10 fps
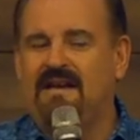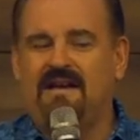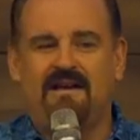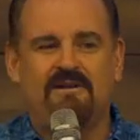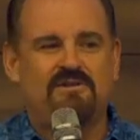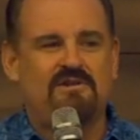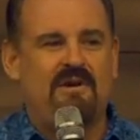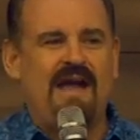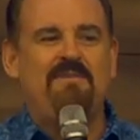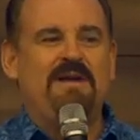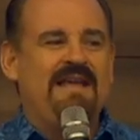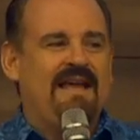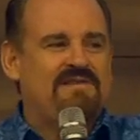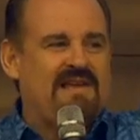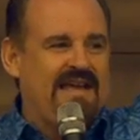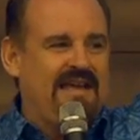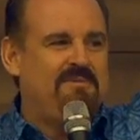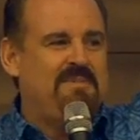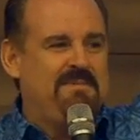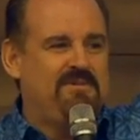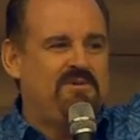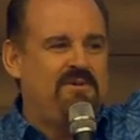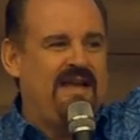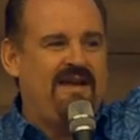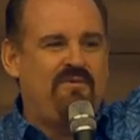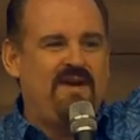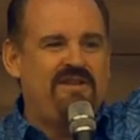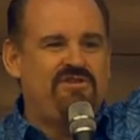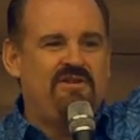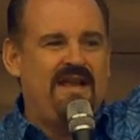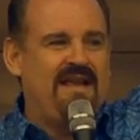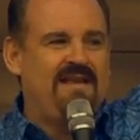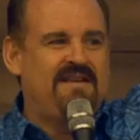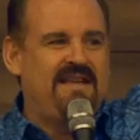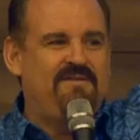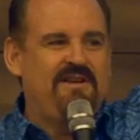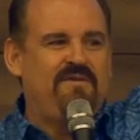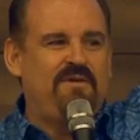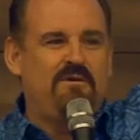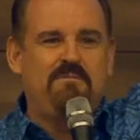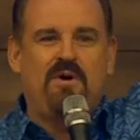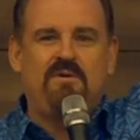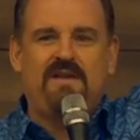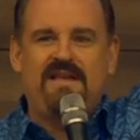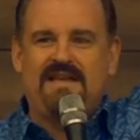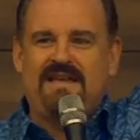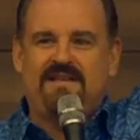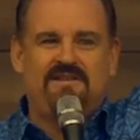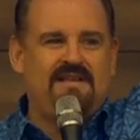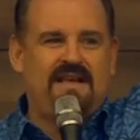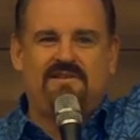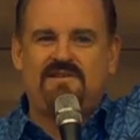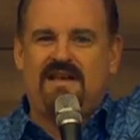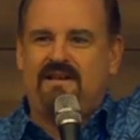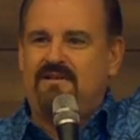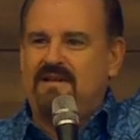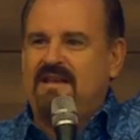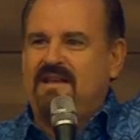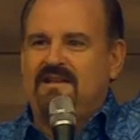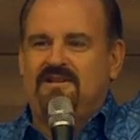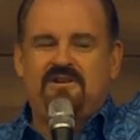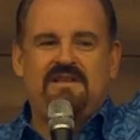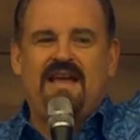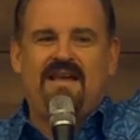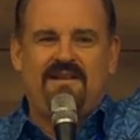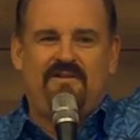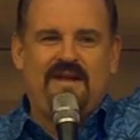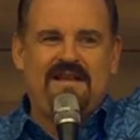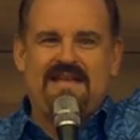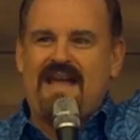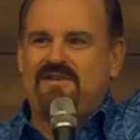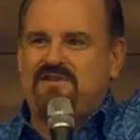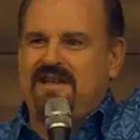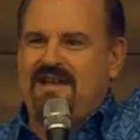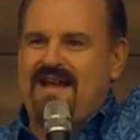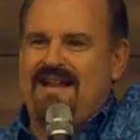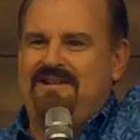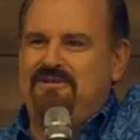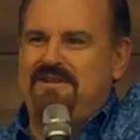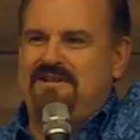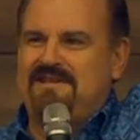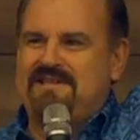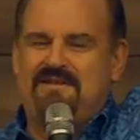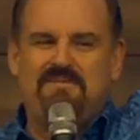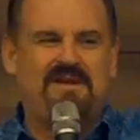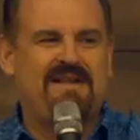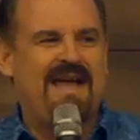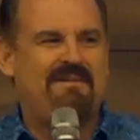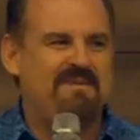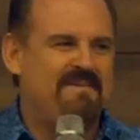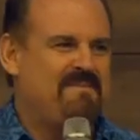Uh, so how many SIL people do we have? Raise your hand, even if you're remotely connected to SIL. Look at that. Fantastic. Hallelujah. Let's give them a clap.